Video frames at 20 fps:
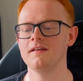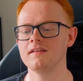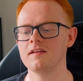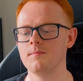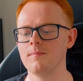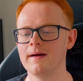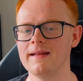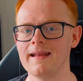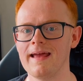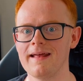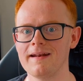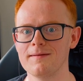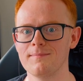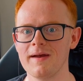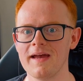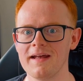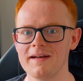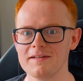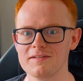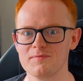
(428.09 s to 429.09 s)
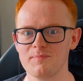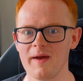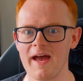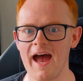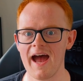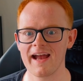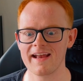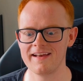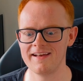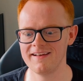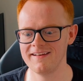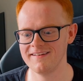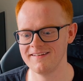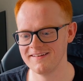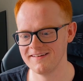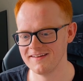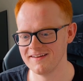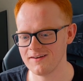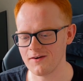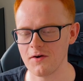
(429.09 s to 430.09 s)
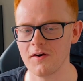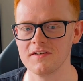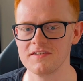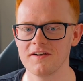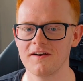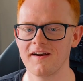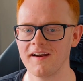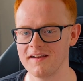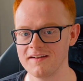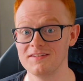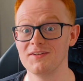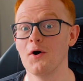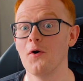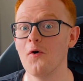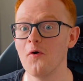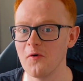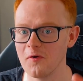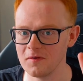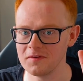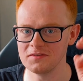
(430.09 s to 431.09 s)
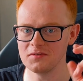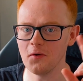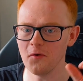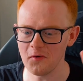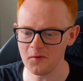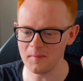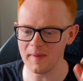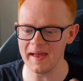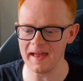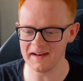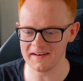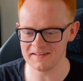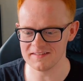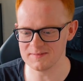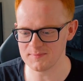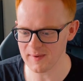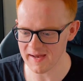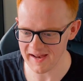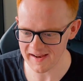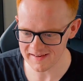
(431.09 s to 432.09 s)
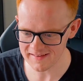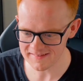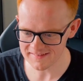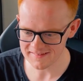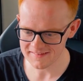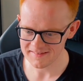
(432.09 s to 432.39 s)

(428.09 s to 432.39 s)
The banana man is back. Or sorry, Dole Dole Man is back.